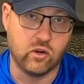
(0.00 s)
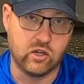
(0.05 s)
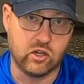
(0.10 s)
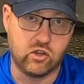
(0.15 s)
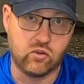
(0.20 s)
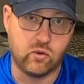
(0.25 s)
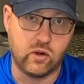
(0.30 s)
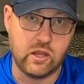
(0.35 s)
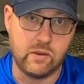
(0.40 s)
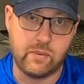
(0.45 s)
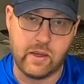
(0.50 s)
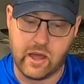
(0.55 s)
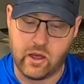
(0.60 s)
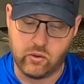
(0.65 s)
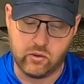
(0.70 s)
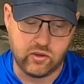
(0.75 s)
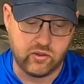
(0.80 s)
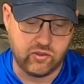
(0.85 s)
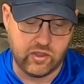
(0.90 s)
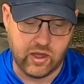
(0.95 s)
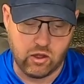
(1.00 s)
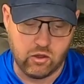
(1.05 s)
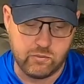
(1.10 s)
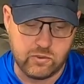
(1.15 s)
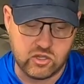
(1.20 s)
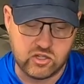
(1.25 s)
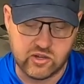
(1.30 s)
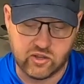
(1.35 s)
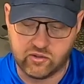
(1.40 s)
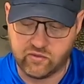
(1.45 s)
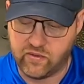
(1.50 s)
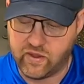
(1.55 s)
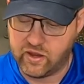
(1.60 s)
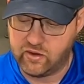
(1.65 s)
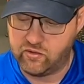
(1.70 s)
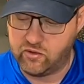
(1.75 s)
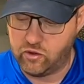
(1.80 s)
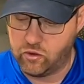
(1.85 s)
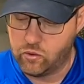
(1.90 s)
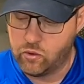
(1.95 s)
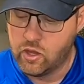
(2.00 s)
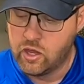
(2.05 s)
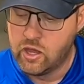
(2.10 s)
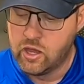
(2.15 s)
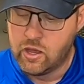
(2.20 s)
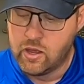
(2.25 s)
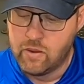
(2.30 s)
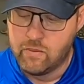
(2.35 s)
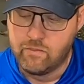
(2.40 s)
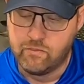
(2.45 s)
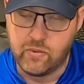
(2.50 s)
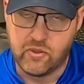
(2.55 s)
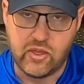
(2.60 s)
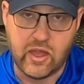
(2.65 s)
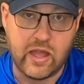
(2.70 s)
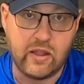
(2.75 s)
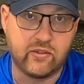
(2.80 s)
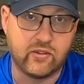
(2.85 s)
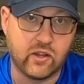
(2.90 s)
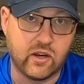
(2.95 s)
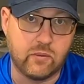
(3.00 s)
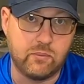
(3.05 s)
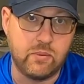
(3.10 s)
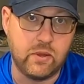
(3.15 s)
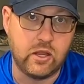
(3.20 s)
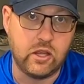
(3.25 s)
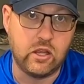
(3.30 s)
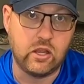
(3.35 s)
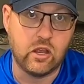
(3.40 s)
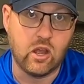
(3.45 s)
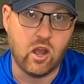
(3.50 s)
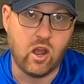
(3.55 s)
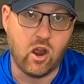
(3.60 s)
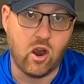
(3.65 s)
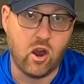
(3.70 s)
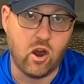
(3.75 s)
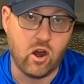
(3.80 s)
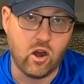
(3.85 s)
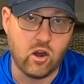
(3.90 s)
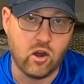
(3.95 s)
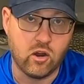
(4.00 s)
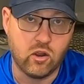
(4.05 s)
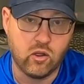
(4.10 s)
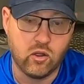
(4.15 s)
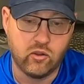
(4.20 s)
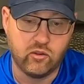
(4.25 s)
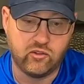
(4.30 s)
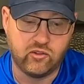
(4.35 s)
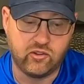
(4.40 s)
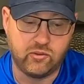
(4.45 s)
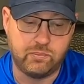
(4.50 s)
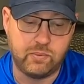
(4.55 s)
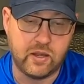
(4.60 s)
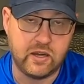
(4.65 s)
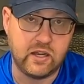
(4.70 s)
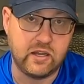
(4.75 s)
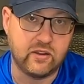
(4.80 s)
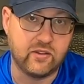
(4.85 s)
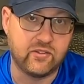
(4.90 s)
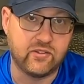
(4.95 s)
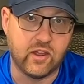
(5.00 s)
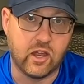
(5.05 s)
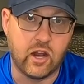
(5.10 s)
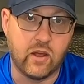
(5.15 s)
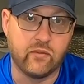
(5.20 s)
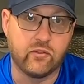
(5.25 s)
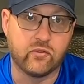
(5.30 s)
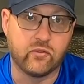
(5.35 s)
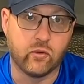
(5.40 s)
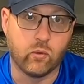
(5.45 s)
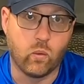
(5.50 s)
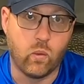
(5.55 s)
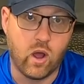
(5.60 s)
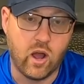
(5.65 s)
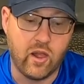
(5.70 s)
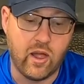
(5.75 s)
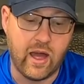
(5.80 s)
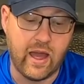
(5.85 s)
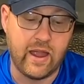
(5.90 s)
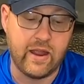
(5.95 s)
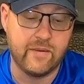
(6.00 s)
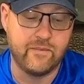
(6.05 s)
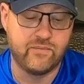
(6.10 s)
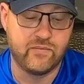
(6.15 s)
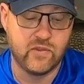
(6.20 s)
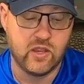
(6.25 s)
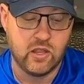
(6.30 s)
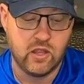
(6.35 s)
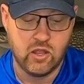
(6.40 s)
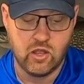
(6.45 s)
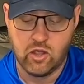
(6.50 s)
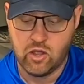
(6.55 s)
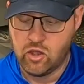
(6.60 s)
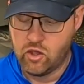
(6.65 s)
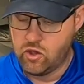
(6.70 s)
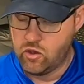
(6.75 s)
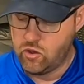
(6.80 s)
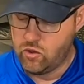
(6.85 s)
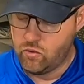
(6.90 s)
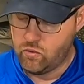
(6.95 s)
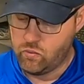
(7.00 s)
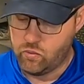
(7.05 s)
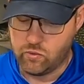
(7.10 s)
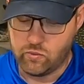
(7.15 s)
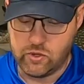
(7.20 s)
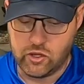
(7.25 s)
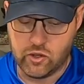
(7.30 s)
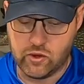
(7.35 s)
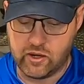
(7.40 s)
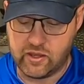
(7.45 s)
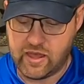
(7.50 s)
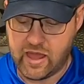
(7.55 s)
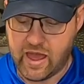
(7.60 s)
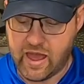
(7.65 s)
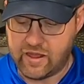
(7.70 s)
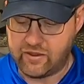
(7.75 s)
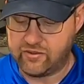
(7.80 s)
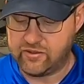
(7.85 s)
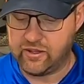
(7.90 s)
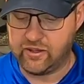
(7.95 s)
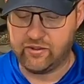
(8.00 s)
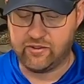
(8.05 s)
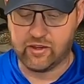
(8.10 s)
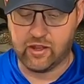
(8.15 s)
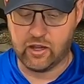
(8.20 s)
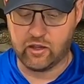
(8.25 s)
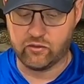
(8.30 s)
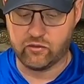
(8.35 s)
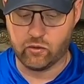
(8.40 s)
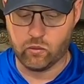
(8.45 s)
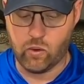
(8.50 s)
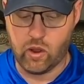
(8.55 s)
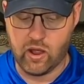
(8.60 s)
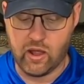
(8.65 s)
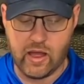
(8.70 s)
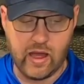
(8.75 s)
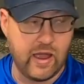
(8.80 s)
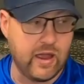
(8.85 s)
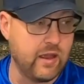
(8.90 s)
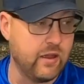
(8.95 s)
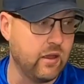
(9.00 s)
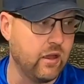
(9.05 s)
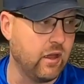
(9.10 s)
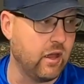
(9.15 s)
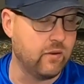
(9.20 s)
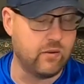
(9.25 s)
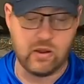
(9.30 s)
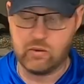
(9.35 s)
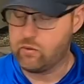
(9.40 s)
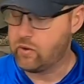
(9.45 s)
to 20 pound. That would be just fine too. But that's going to be our spinning setups for walleye. When we go to casting setups for walleye, and what